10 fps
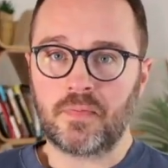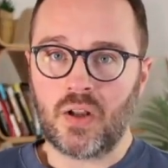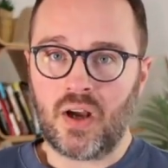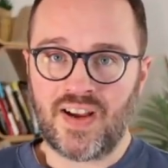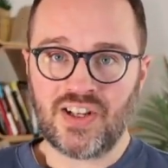
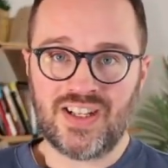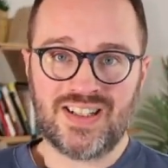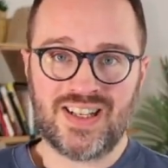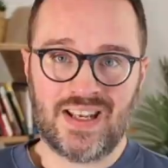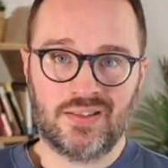I've actually
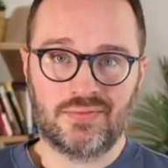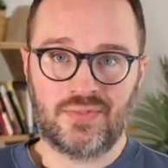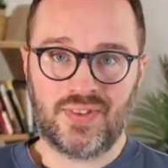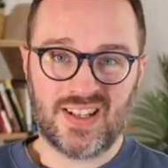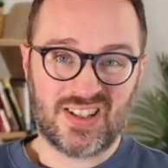seen
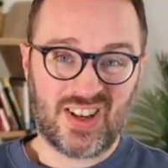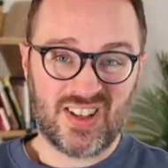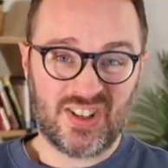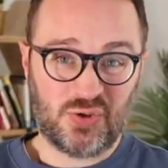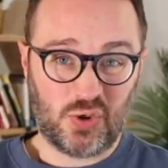things
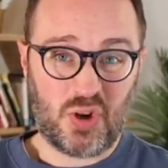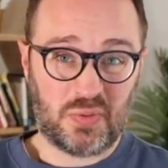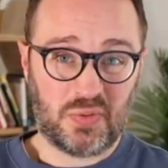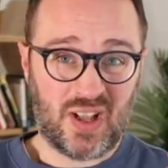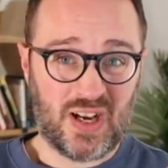start to
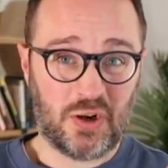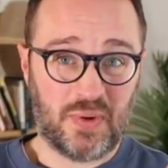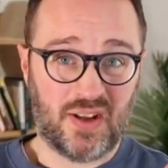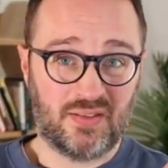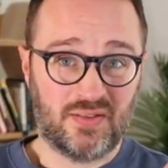drop a little
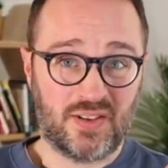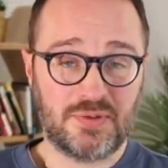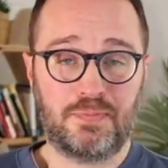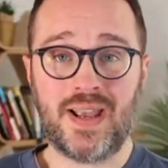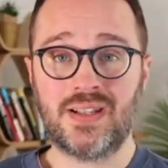bit. Those
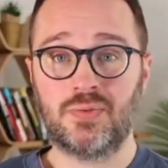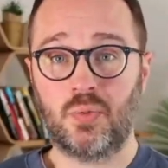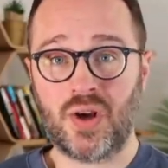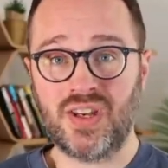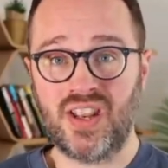best
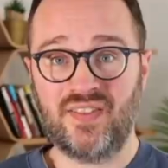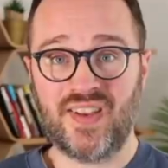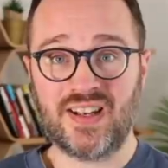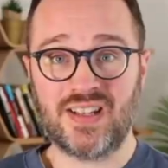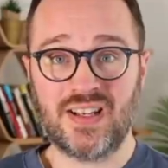1 year
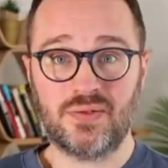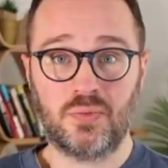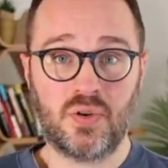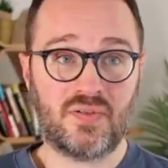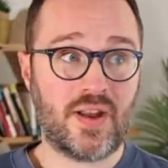fixes
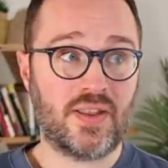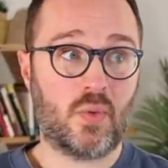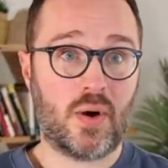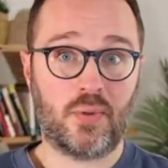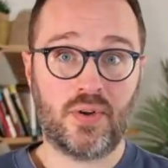were around the
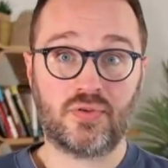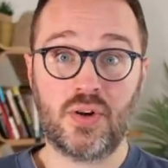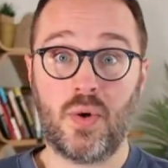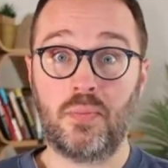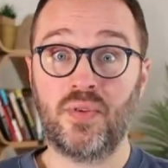1.3,
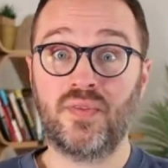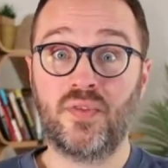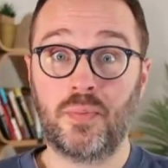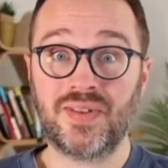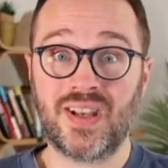
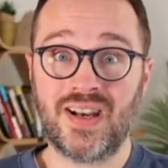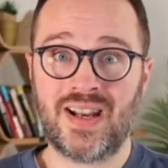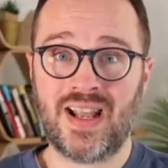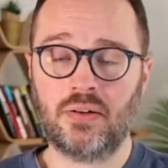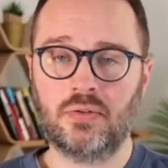1.4%,
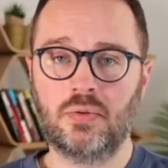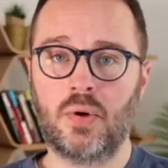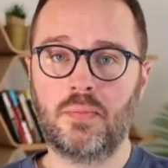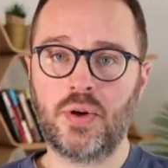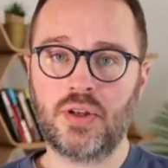now
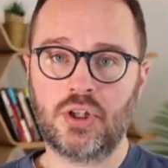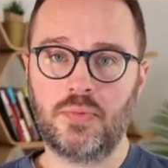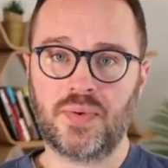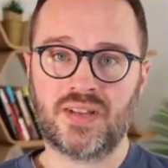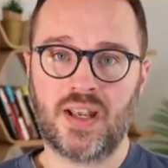
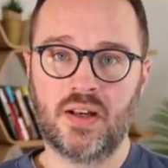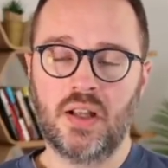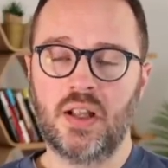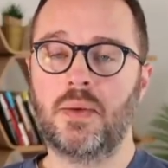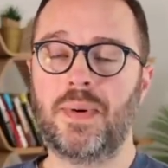1.2%.
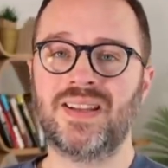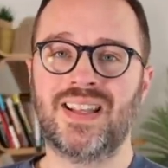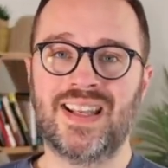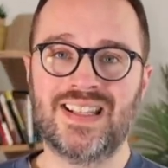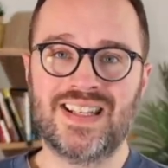The best
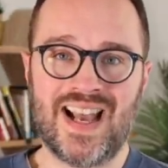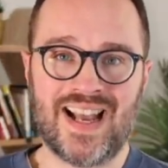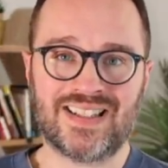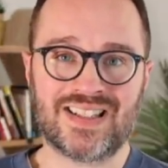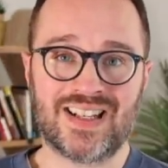easy
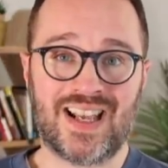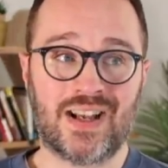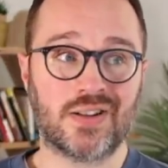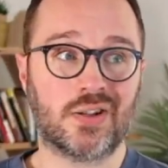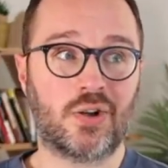access
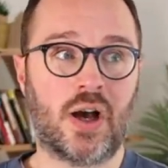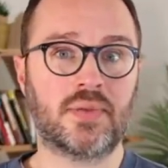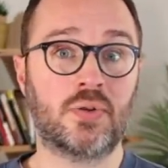accounts got up to